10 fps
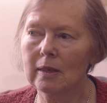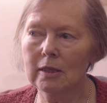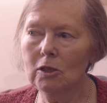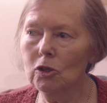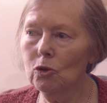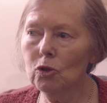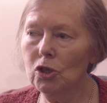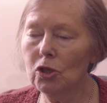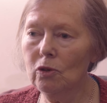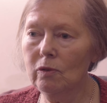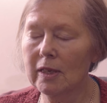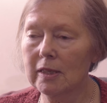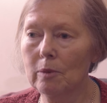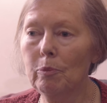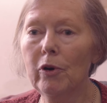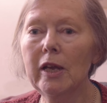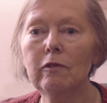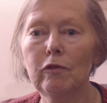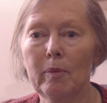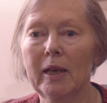I didn't usually do that. I
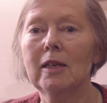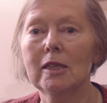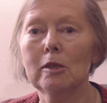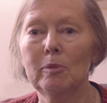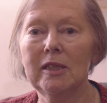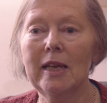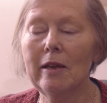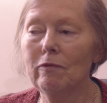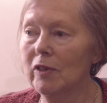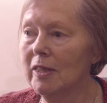prayed for my husband every